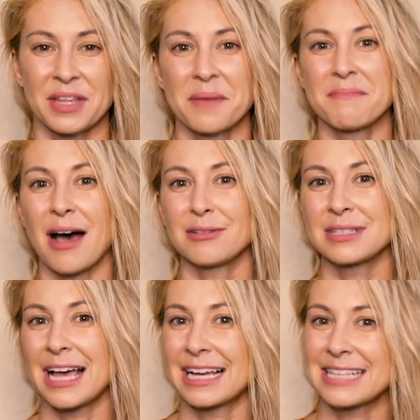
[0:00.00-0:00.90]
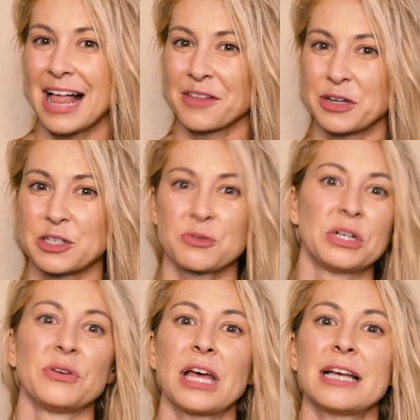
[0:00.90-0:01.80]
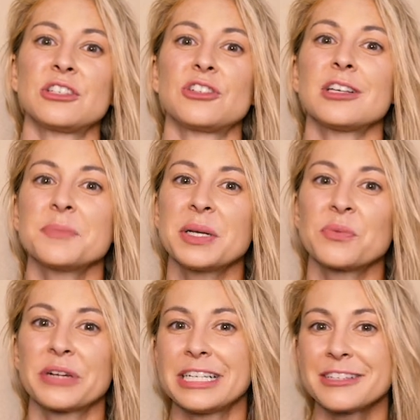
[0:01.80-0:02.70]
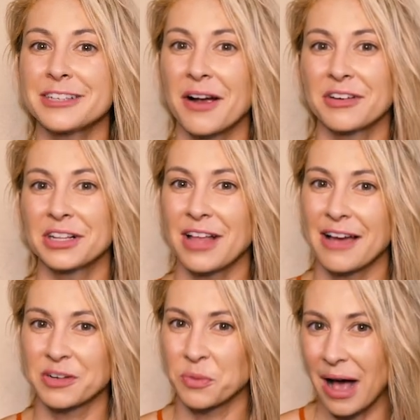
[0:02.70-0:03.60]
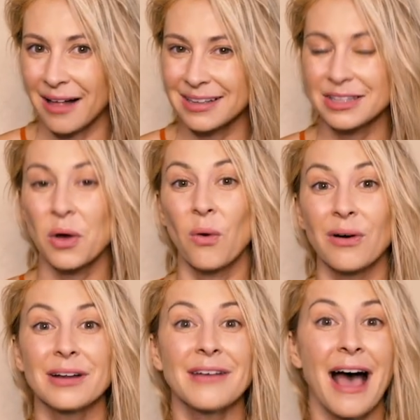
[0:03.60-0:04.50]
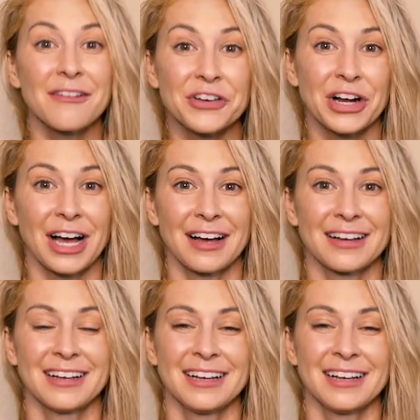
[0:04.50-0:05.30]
a mouse-sized elephant shrew that has just been rediscovered alive and well in the Horn of Africa.